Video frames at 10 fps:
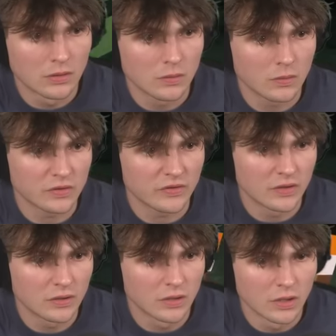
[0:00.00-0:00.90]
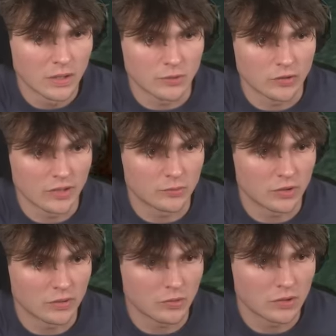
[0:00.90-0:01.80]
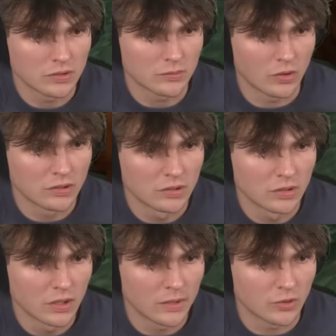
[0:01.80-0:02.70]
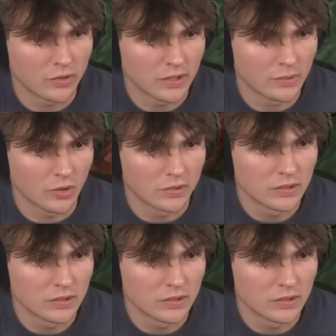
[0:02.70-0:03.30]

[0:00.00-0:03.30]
Where is it? I'm going, I'm going, I'm going, I'm going, I'm going, I'm going.